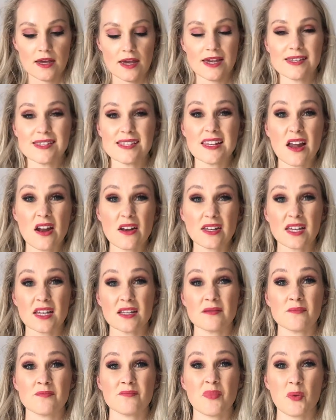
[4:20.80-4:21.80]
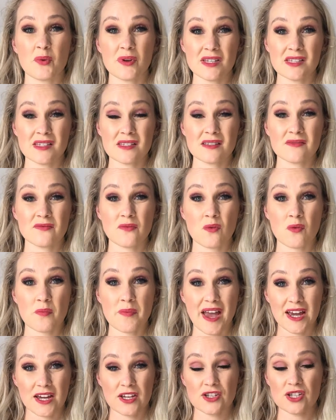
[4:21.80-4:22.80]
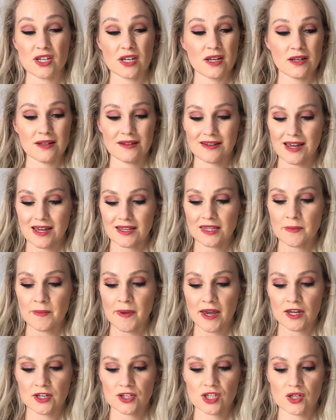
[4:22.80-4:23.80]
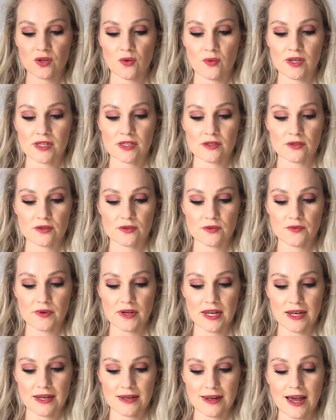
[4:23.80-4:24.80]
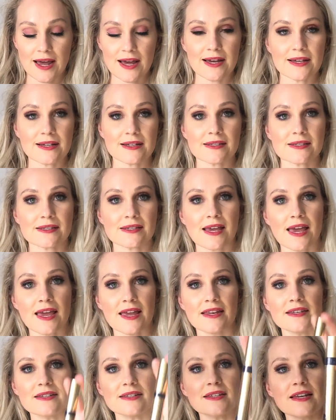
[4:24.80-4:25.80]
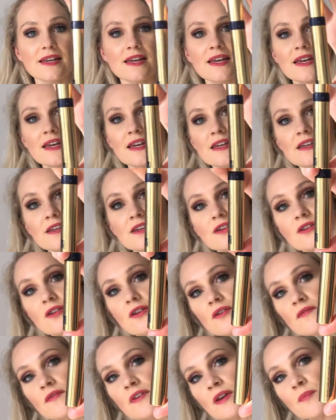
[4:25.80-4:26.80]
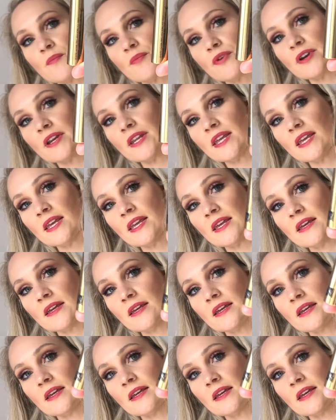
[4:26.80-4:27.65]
Estee Lauder get points for packaging. Like, the packaging always looks really luxe and, you know, very pretty.